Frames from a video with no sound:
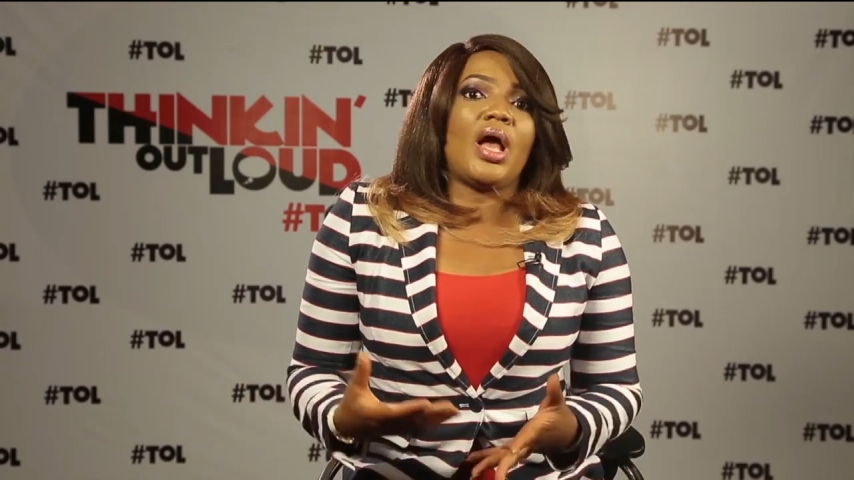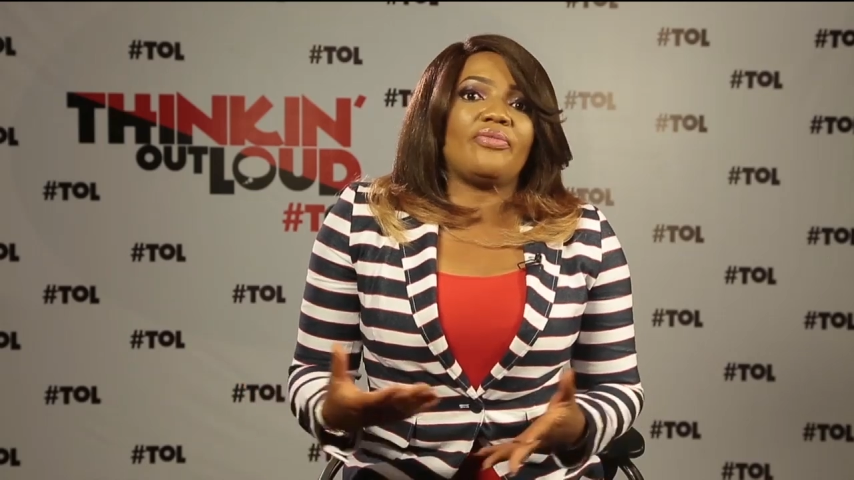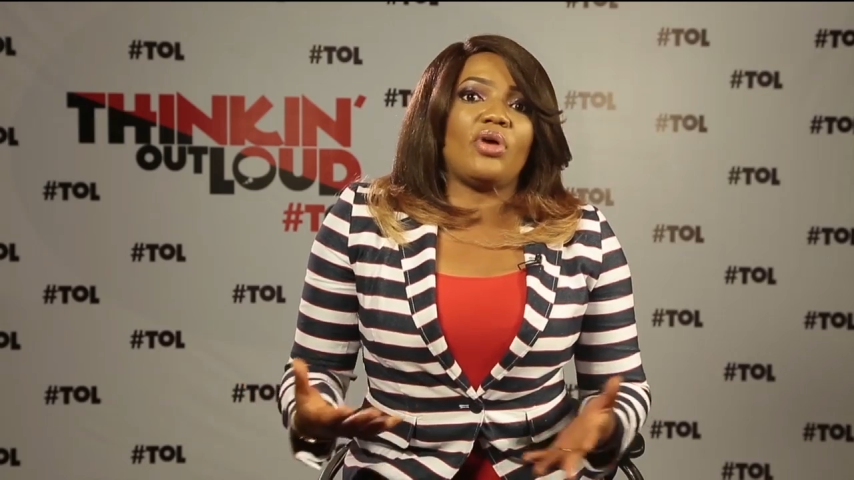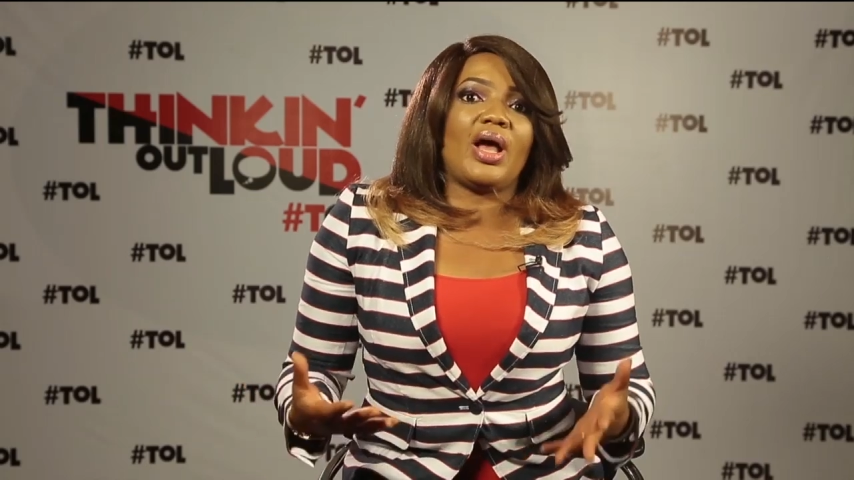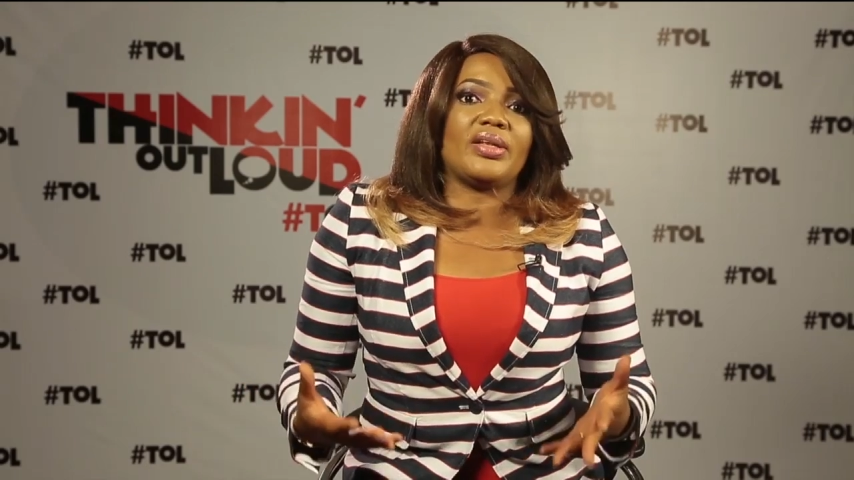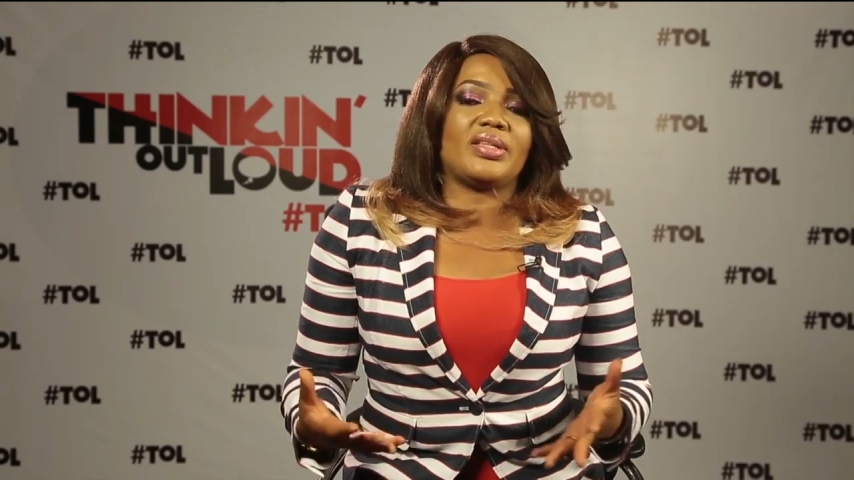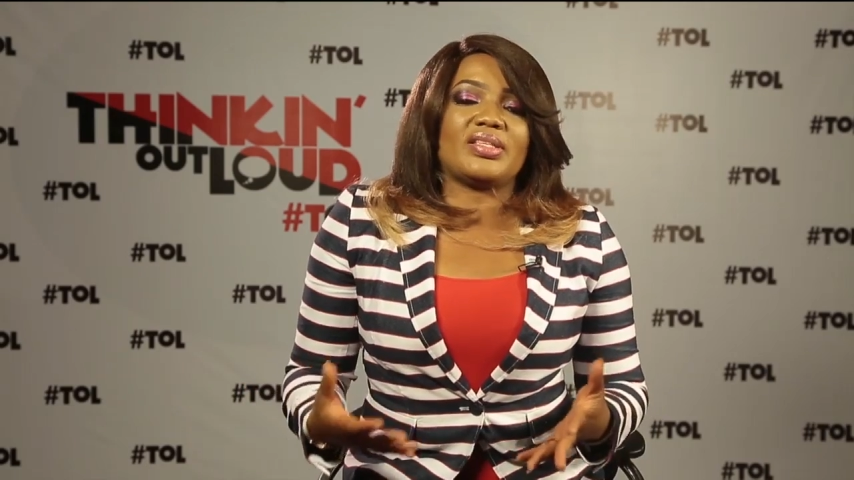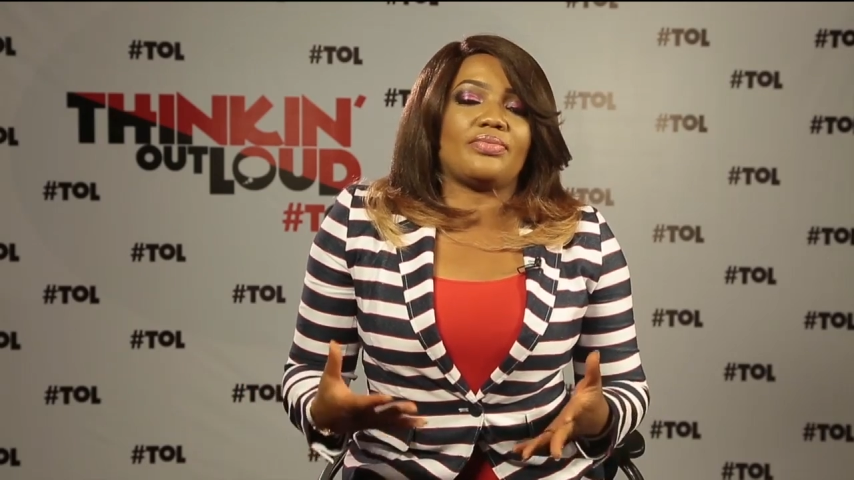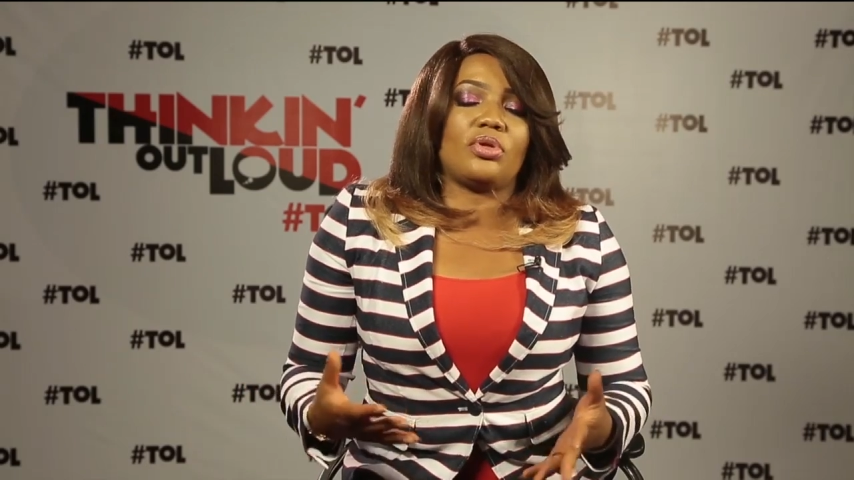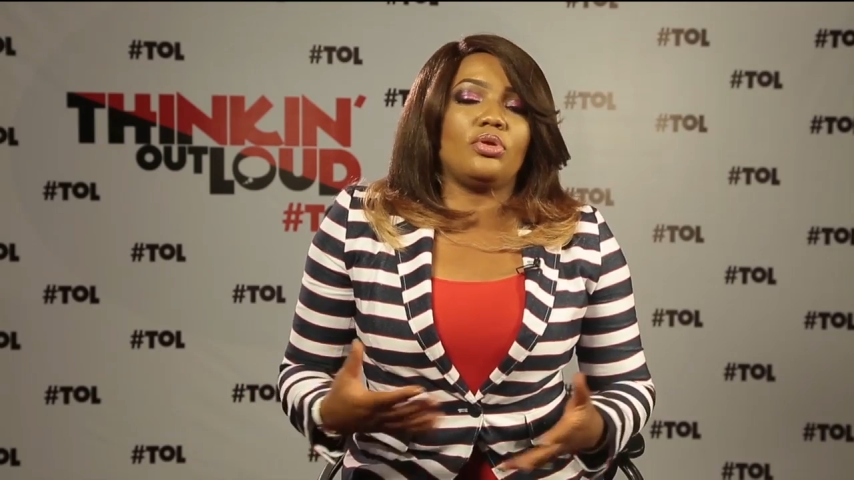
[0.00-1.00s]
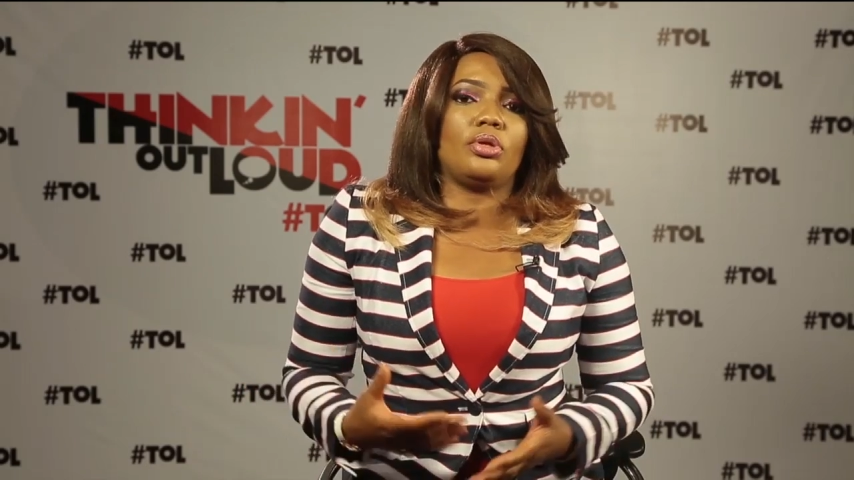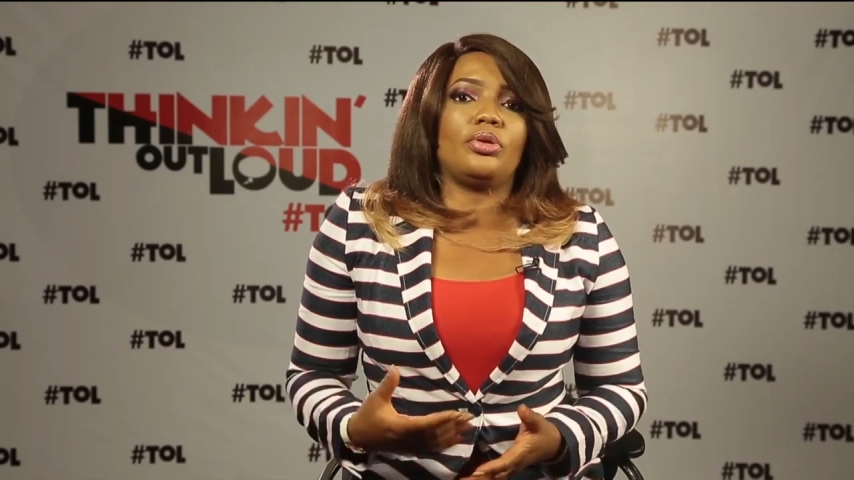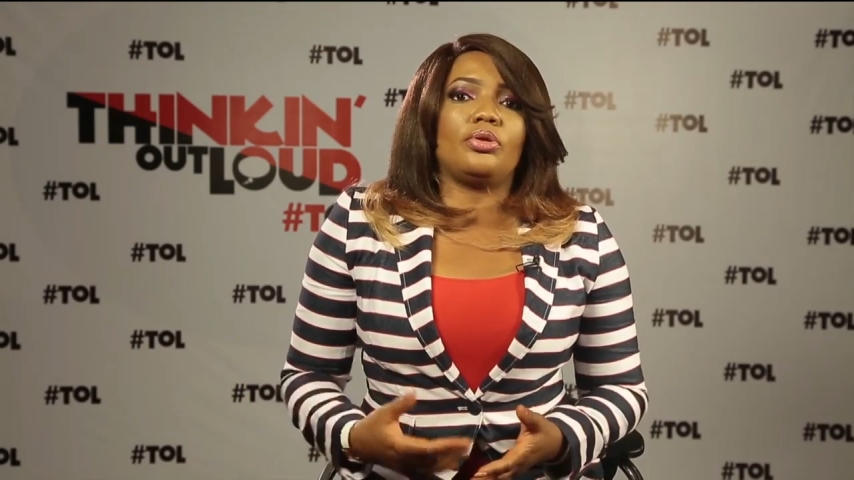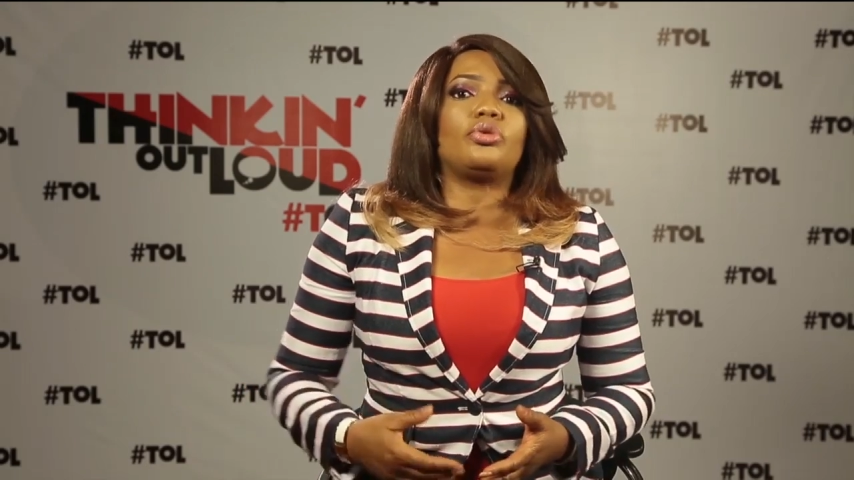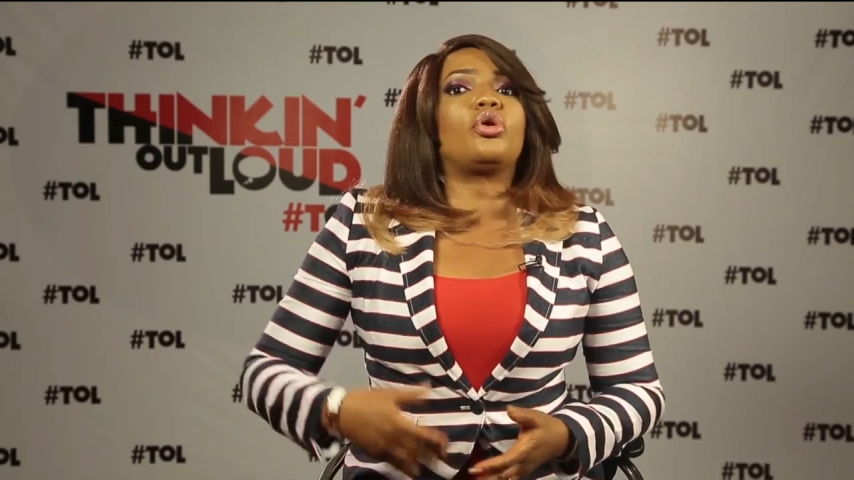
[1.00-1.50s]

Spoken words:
I've not had this, No.